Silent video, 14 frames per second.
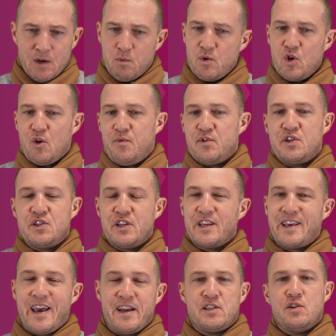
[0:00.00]
with offices in
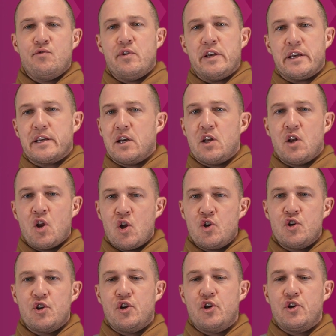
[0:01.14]
Kettering,
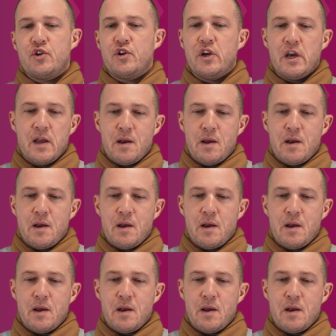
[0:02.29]
London,